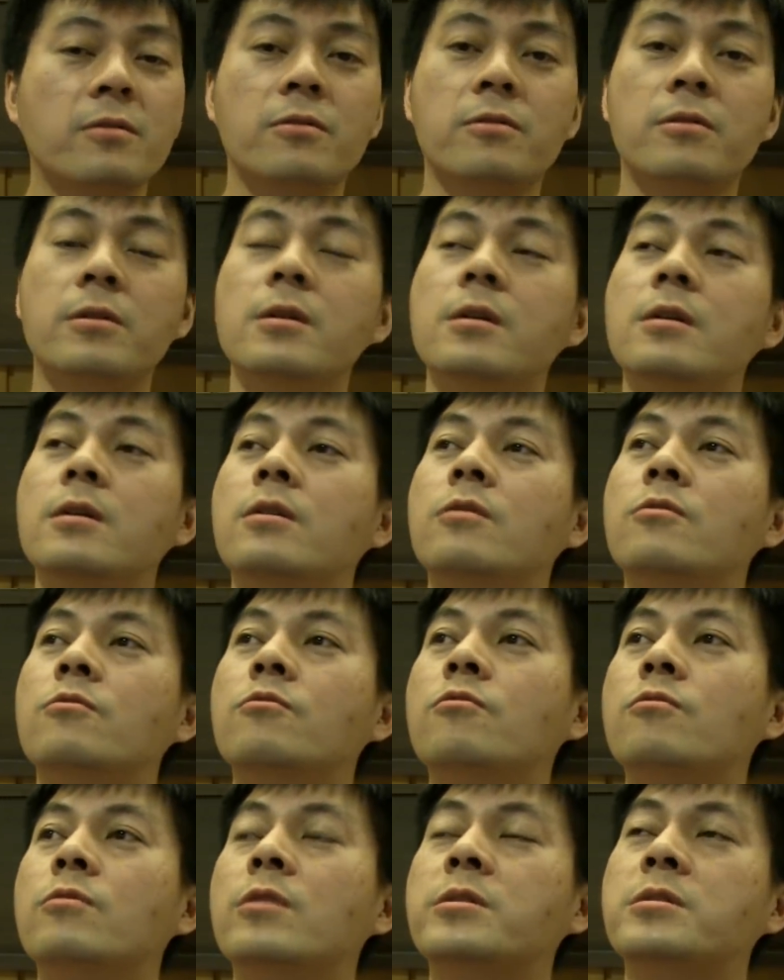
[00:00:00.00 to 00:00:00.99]
or
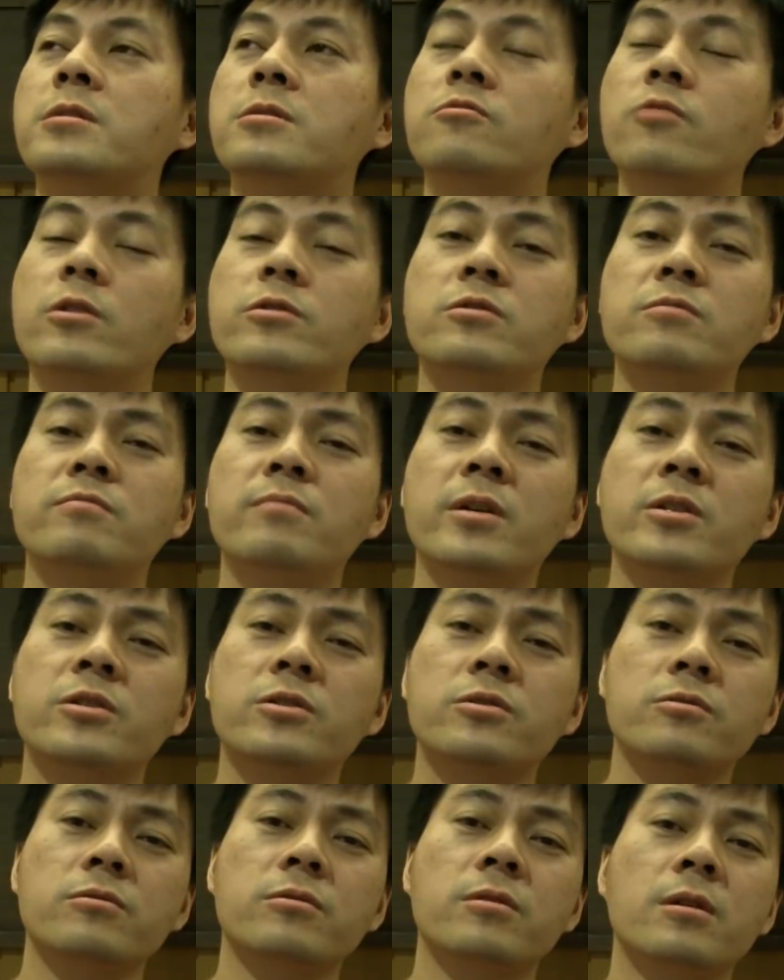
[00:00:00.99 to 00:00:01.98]
oh, let's try to
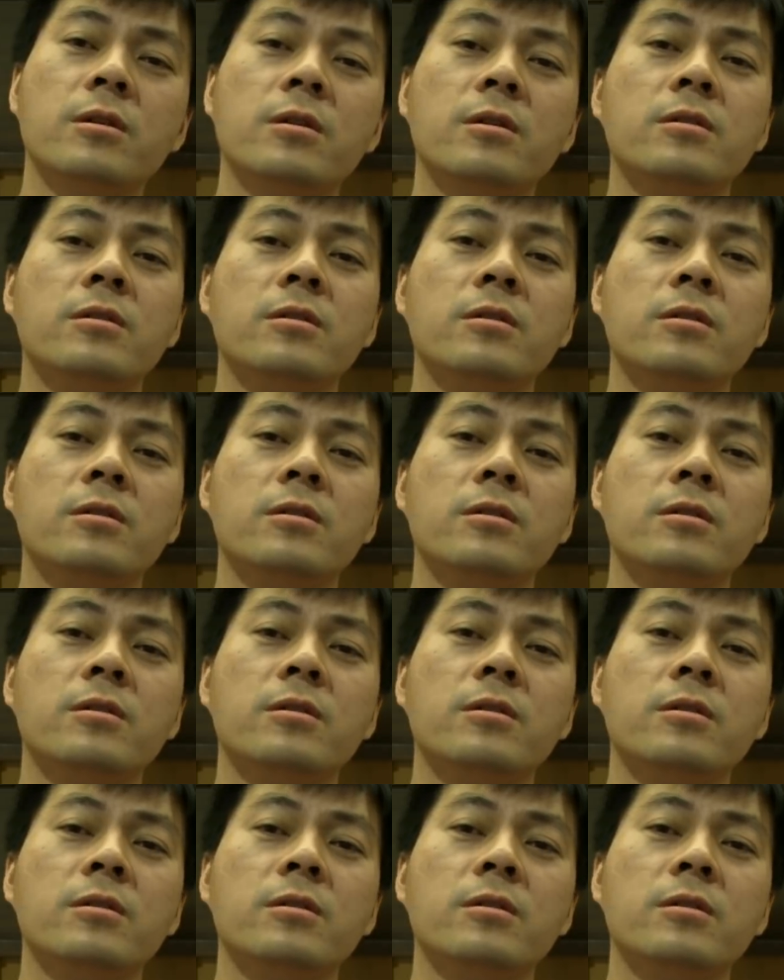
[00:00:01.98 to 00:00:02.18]
measure